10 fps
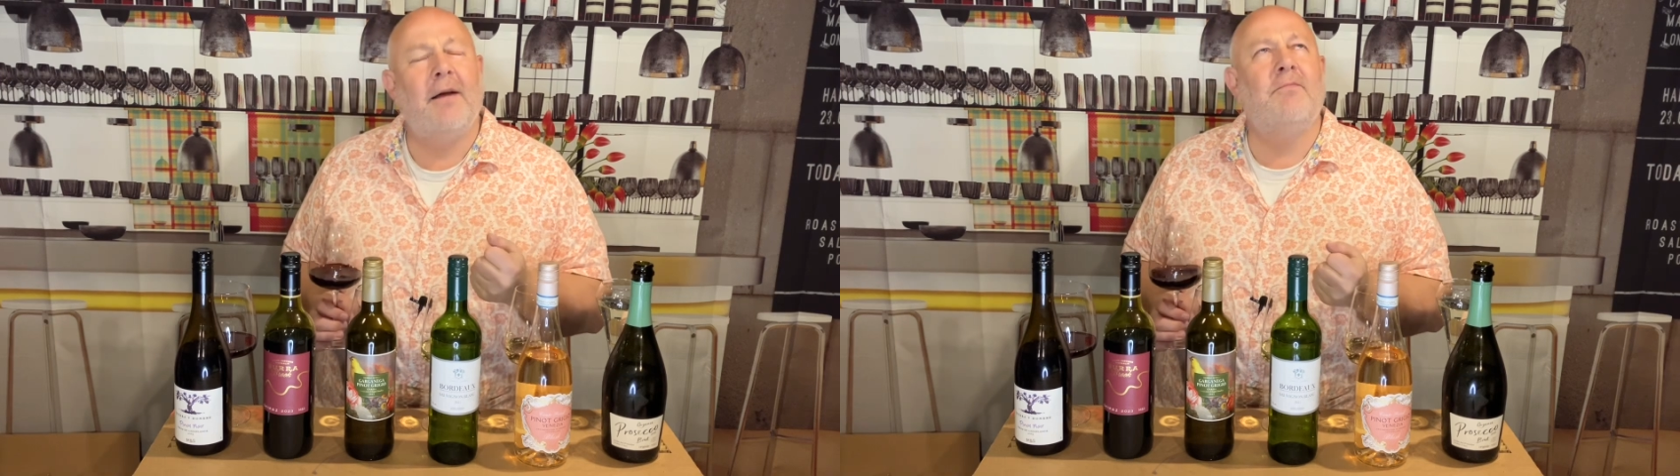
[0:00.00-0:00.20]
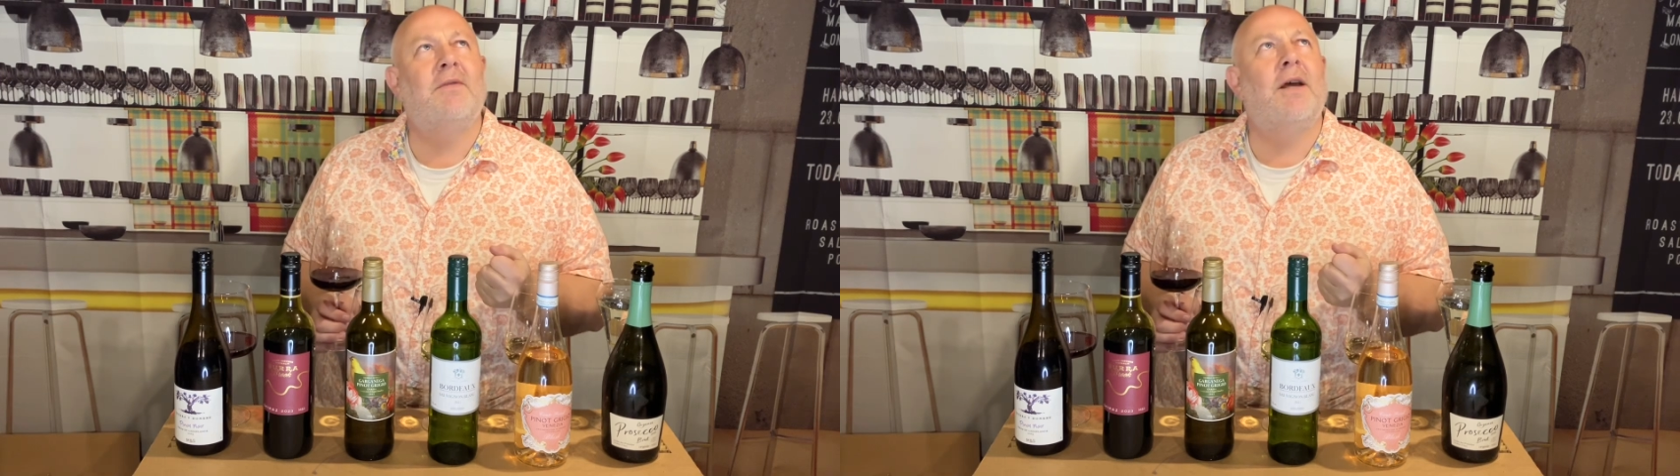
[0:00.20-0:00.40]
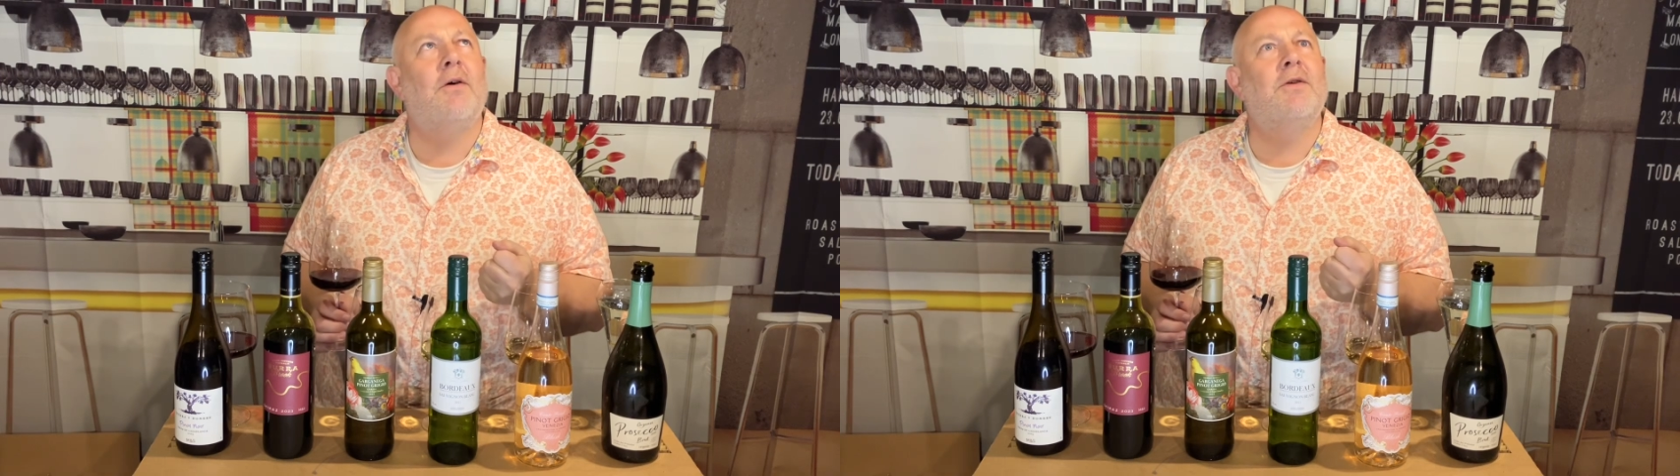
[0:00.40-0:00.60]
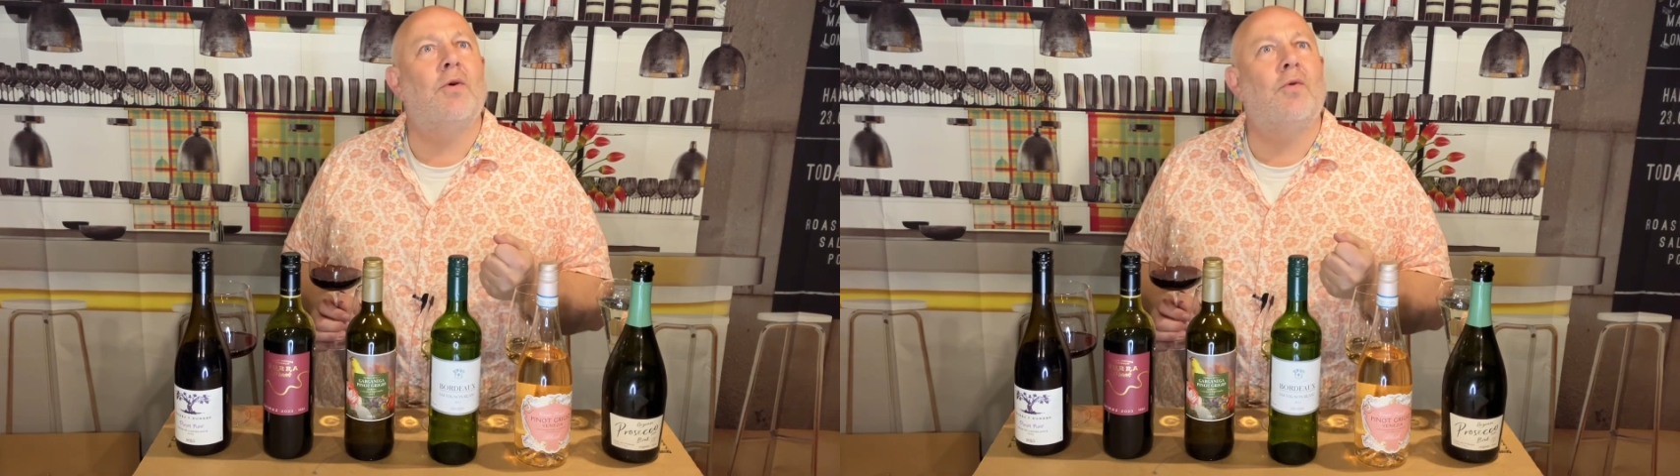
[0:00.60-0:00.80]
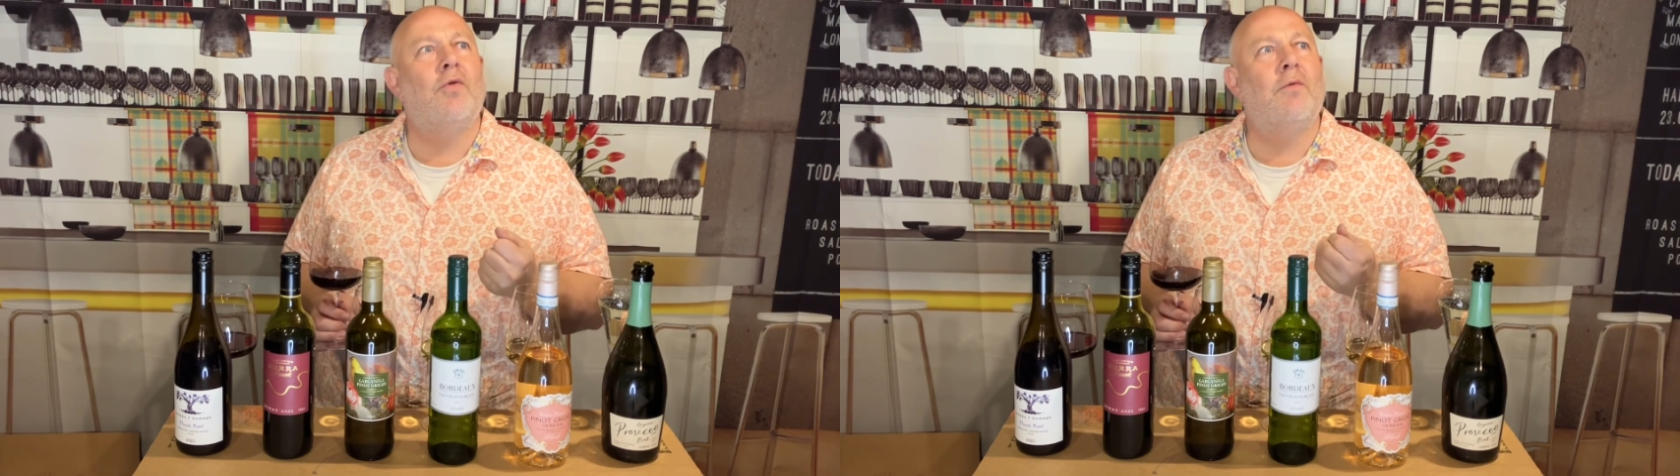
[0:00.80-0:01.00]
goes
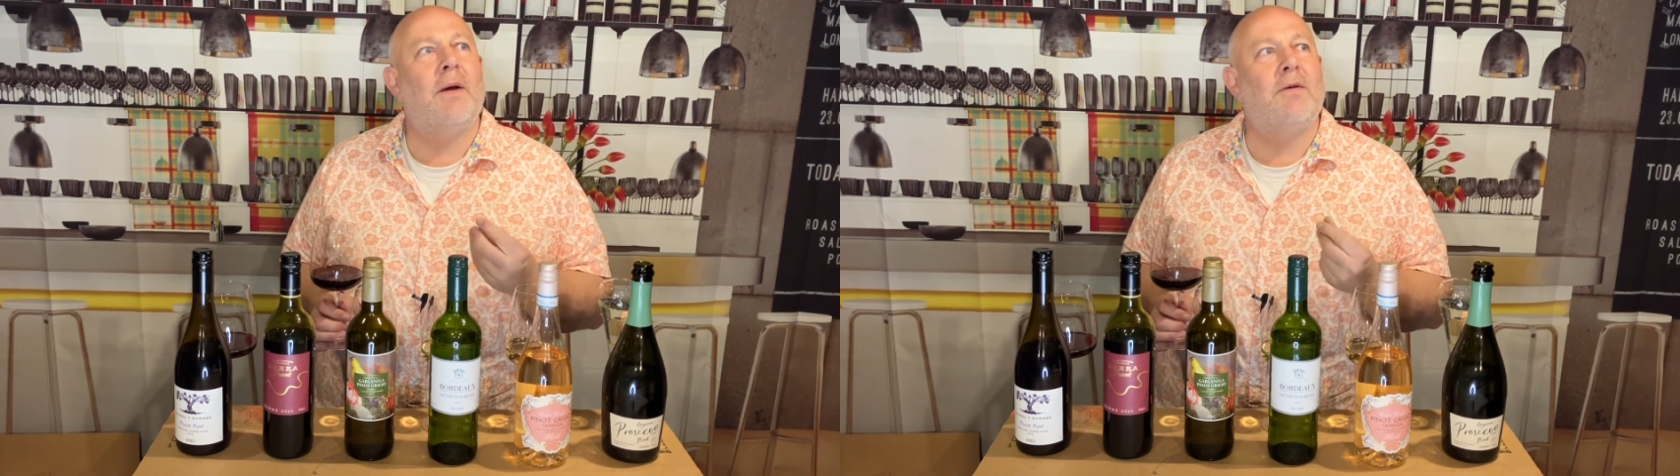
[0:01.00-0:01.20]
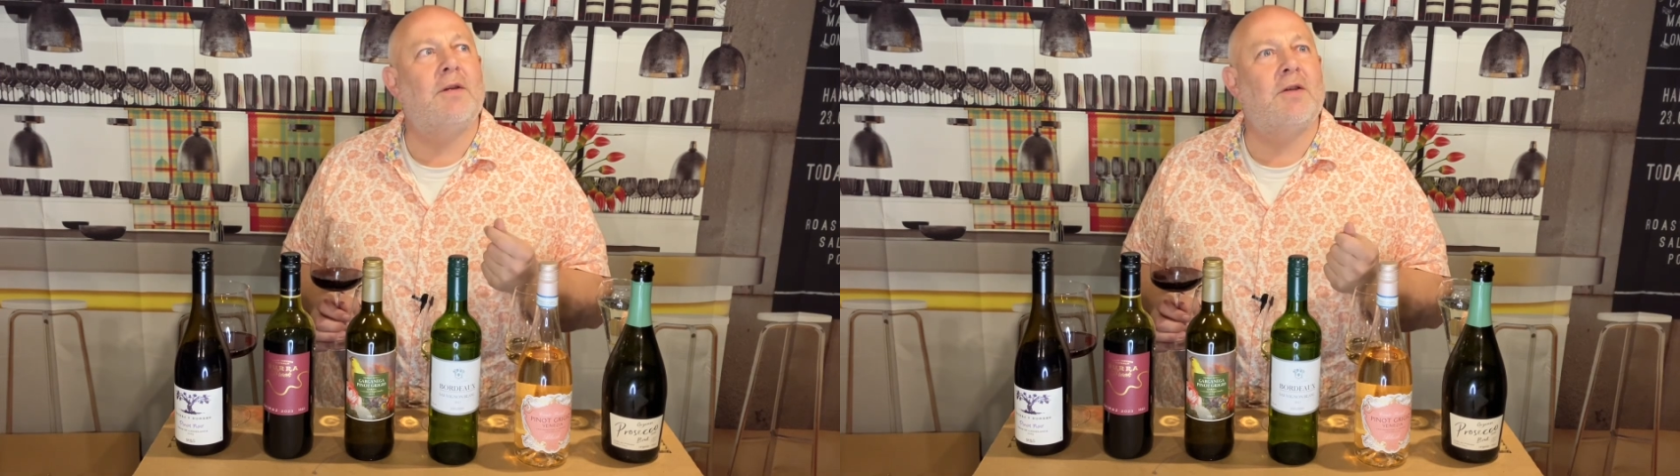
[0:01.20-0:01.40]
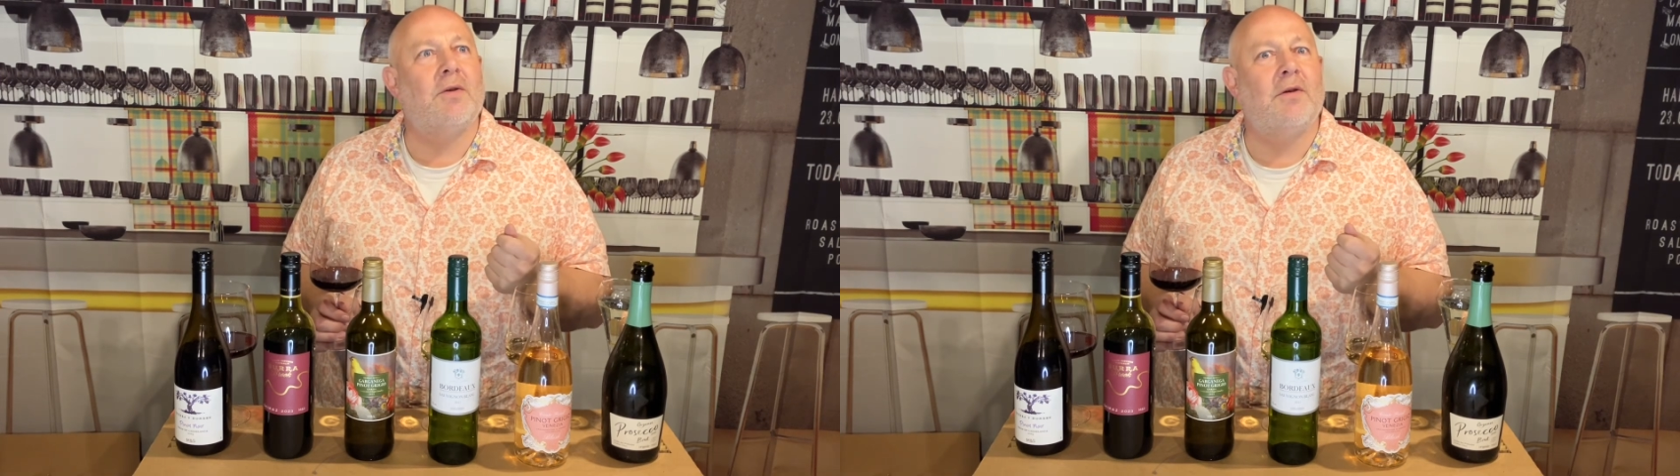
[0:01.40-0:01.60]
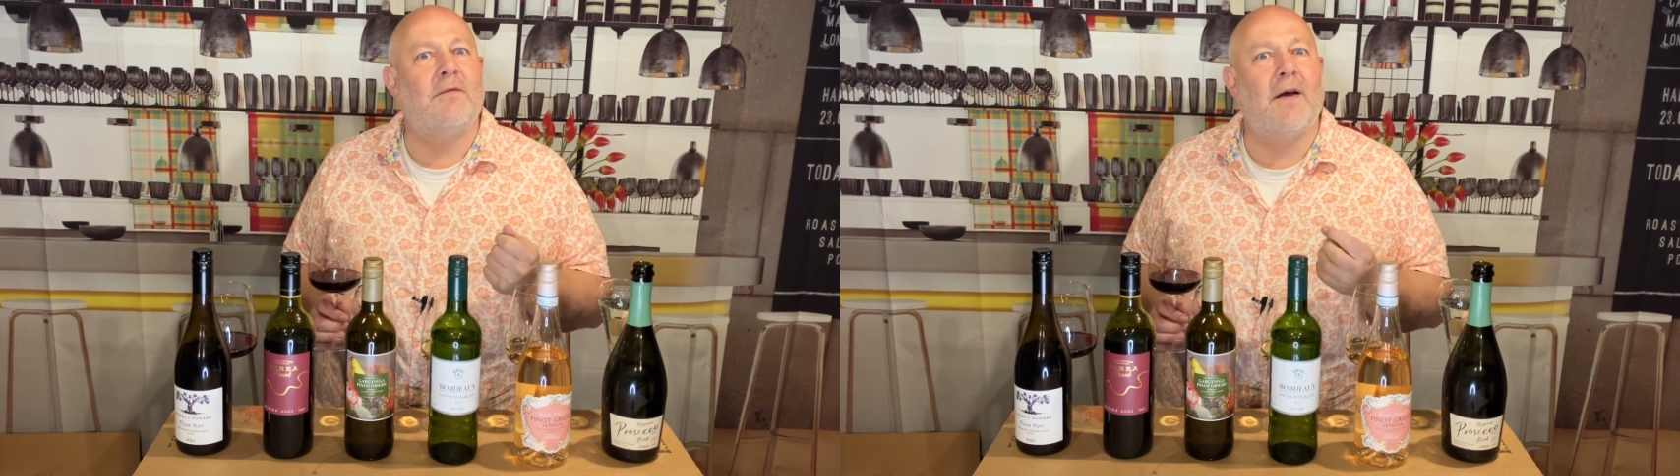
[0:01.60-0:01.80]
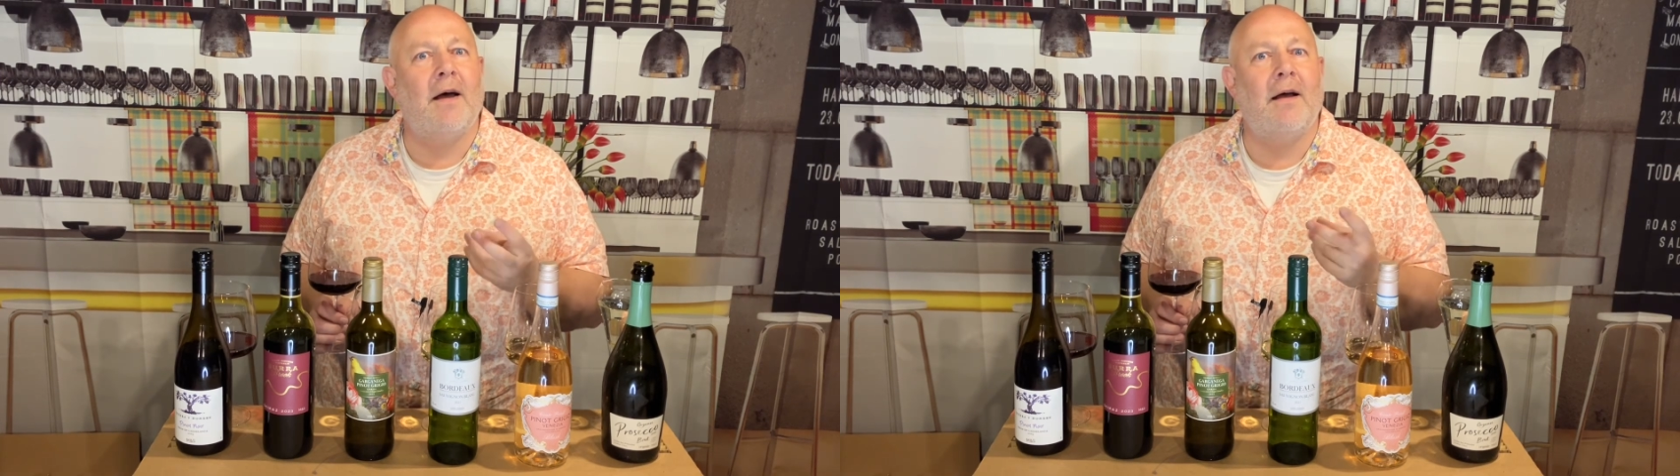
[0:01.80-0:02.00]
almost sort of
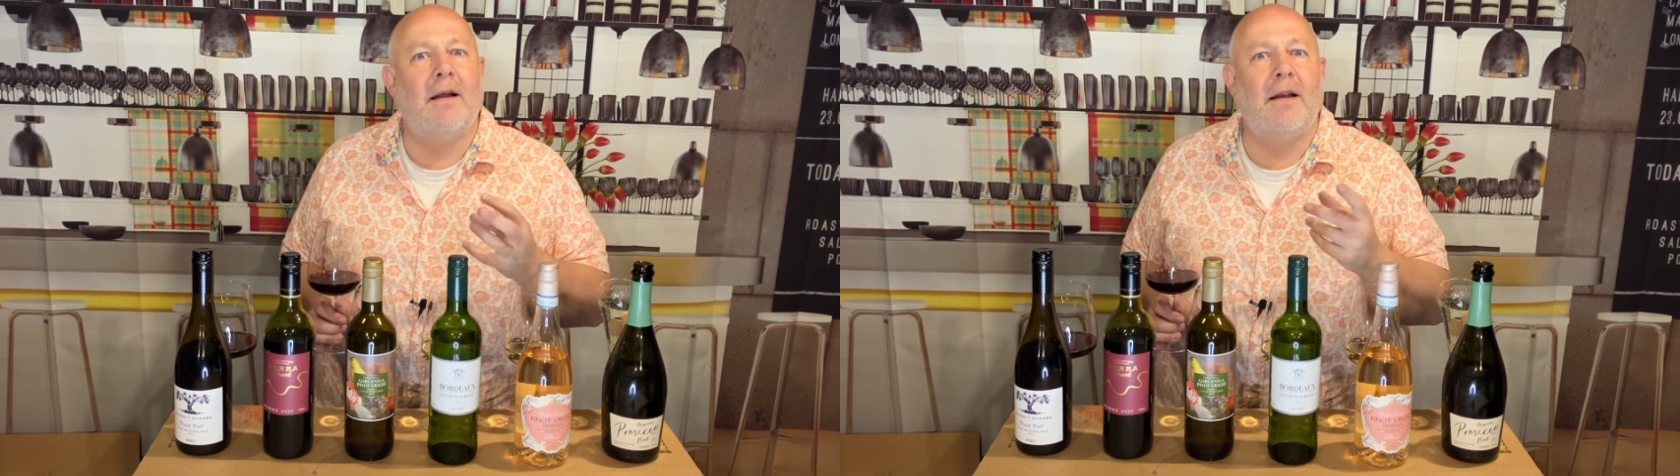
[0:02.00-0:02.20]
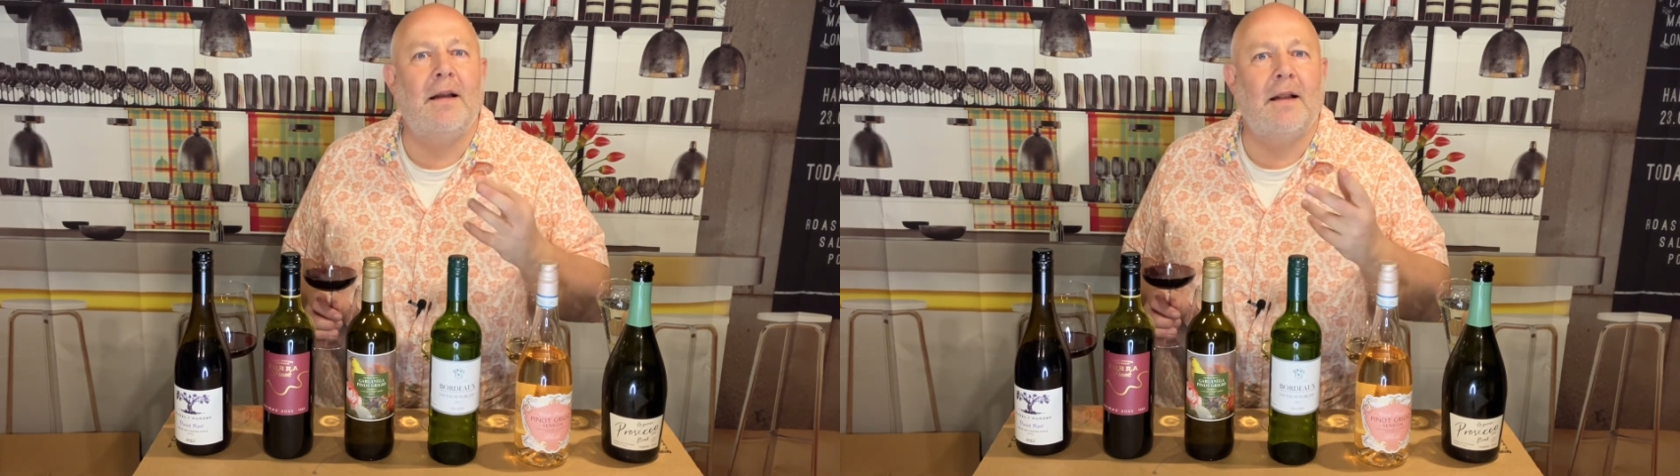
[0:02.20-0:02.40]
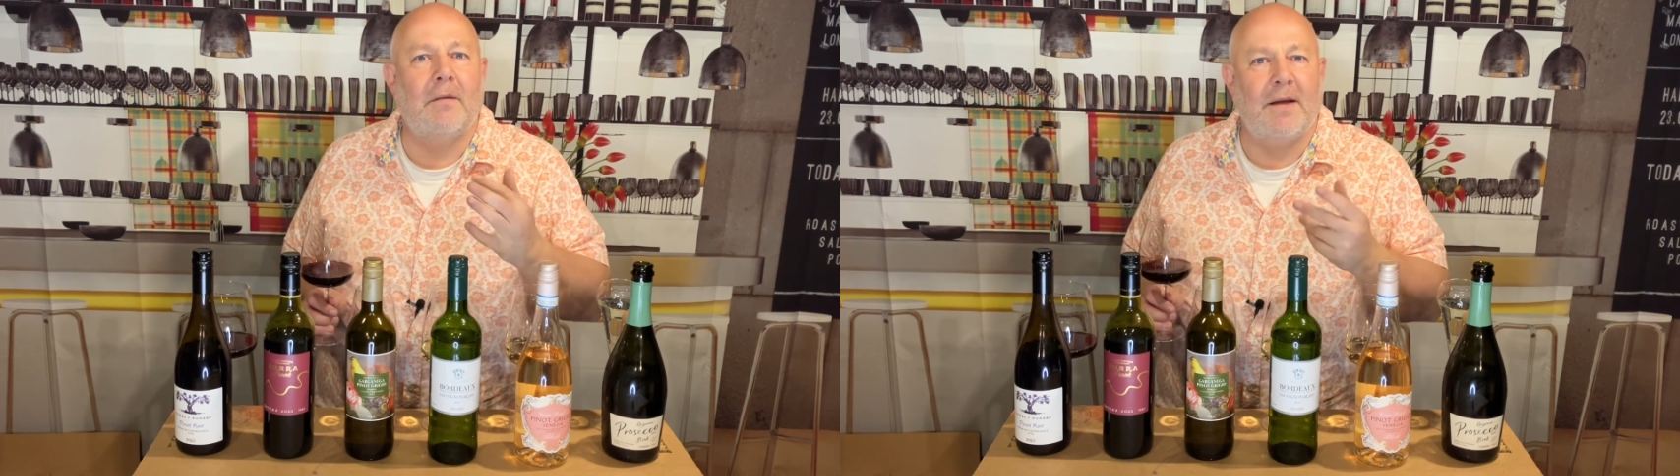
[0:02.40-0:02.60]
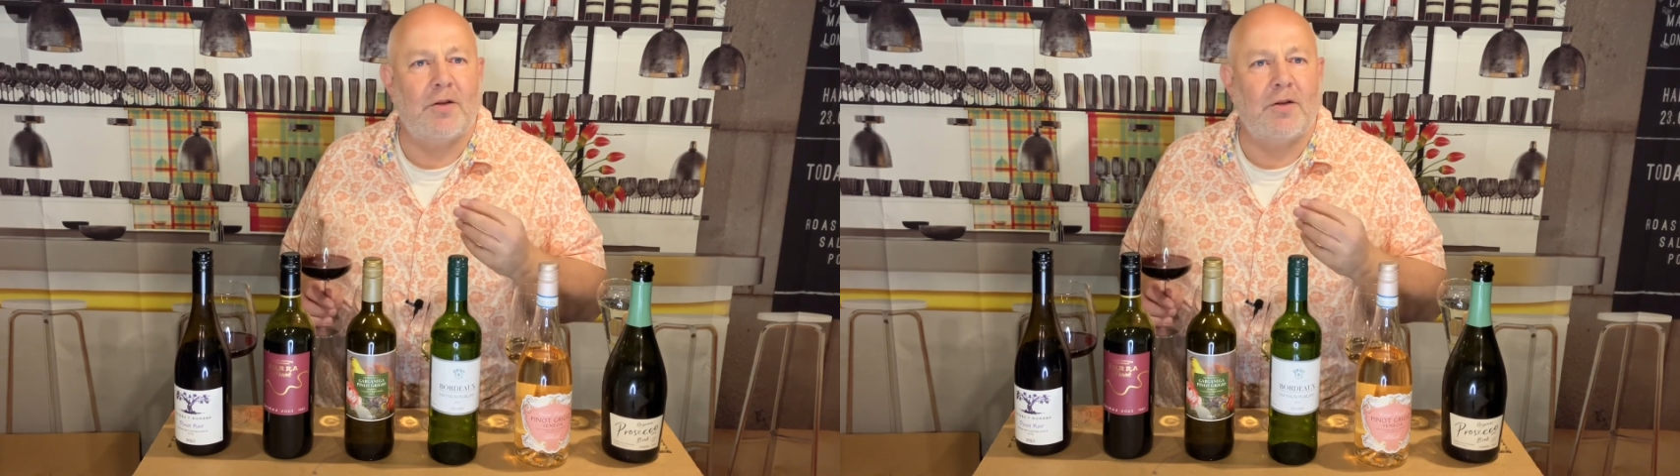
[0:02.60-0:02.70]
a little bit